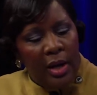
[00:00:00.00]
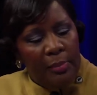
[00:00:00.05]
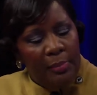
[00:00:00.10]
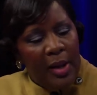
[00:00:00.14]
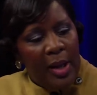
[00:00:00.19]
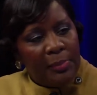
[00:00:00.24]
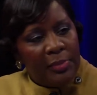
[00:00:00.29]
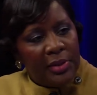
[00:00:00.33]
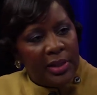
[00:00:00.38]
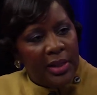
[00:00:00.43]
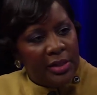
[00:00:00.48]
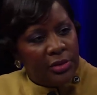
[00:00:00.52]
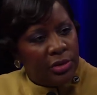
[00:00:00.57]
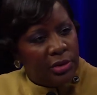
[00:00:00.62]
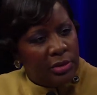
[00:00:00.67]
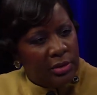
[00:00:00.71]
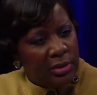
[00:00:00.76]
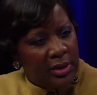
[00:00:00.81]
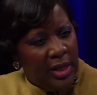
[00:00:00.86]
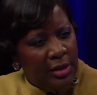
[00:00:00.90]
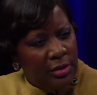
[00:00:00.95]
uh,
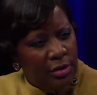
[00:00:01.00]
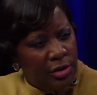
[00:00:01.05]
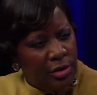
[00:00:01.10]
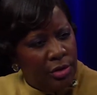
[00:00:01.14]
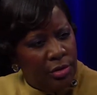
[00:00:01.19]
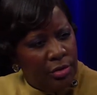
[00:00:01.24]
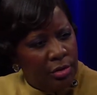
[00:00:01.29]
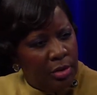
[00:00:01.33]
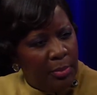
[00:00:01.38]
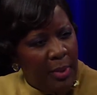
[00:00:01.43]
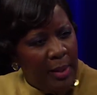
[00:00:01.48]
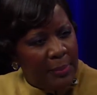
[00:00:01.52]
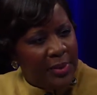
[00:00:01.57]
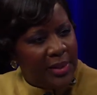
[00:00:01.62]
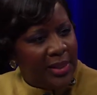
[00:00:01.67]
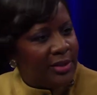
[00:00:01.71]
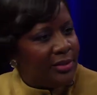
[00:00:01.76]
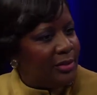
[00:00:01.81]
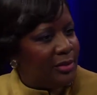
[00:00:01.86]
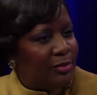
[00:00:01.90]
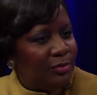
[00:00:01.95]
populations, that youth
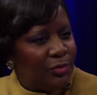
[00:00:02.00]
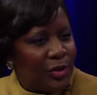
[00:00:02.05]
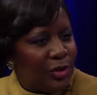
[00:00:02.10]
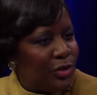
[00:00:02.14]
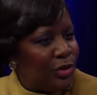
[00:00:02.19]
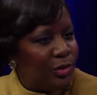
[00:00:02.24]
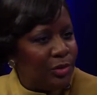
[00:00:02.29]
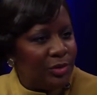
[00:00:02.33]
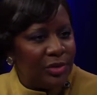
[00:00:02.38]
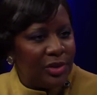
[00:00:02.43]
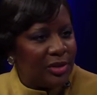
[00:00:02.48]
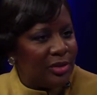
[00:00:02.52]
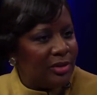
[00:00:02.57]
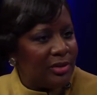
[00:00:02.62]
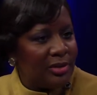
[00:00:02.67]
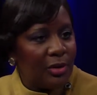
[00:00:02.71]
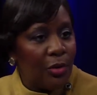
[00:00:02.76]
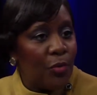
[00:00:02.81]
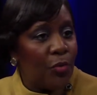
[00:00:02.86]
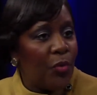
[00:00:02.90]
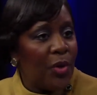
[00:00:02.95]
population, which mm -hmm. you are mm-hmm. just
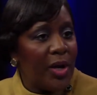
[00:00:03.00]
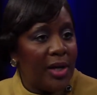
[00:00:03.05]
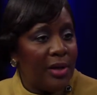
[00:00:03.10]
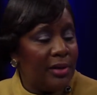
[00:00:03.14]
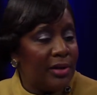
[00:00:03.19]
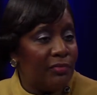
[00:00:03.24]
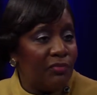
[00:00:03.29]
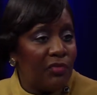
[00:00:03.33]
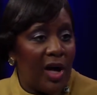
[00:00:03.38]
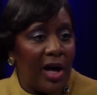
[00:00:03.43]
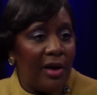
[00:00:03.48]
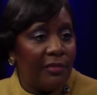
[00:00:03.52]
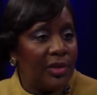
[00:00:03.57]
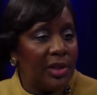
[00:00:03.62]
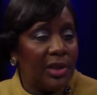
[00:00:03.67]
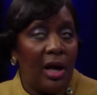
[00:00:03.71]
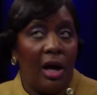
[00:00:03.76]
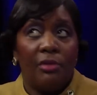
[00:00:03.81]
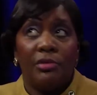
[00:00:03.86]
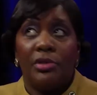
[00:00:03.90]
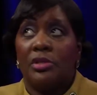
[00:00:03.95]
so well involved
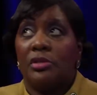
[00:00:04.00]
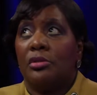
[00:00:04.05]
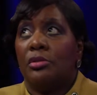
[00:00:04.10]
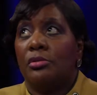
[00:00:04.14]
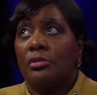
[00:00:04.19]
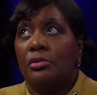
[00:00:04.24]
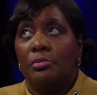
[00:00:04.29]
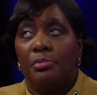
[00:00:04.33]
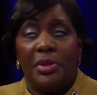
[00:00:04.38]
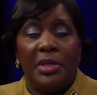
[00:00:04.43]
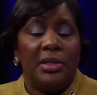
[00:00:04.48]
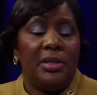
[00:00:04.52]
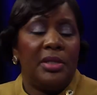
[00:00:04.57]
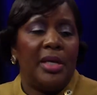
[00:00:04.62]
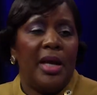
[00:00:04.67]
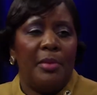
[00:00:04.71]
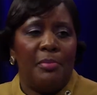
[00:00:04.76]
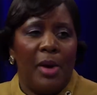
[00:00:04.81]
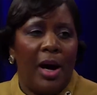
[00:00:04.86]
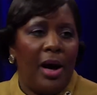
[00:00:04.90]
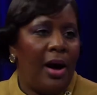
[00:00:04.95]
in, all the school,
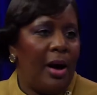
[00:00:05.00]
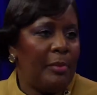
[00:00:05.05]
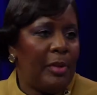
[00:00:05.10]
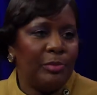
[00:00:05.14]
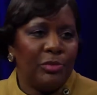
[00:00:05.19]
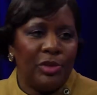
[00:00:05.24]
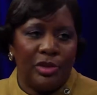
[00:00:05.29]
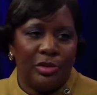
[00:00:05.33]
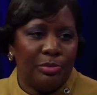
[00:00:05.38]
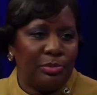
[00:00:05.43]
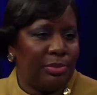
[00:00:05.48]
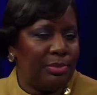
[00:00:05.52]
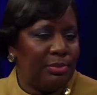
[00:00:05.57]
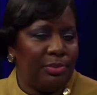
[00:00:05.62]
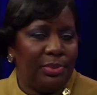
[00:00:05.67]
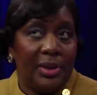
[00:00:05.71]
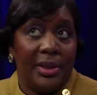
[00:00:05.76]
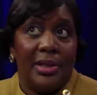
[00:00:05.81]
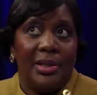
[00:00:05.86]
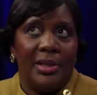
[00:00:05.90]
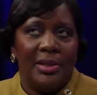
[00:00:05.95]
PTA mom, I'm just
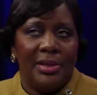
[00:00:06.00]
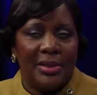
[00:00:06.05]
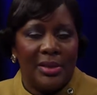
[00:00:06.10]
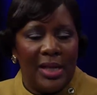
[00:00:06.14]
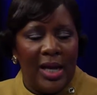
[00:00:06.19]
pleased.